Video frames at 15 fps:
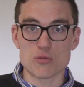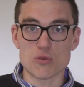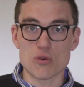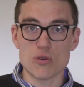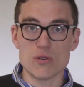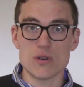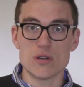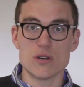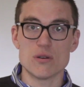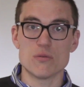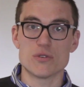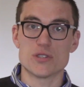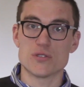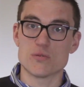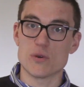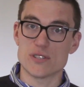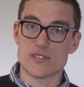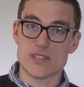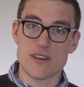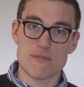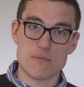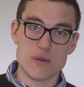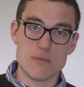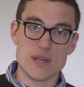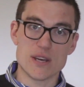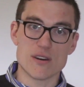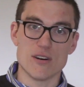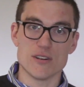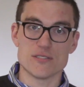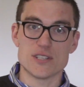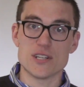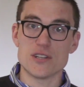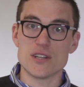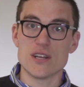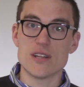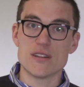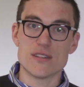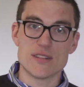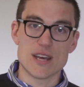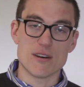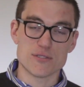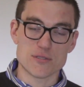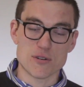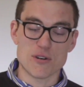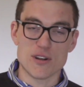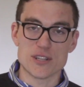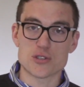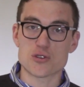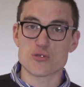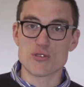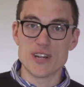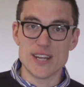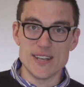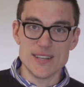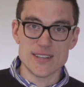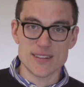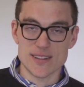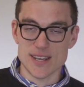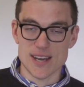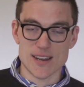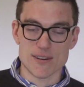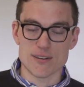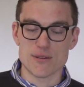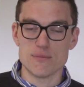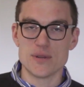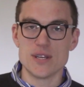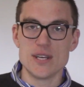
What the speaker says: rule, which is what CFPB calls it. They also call it TRID, the acronym.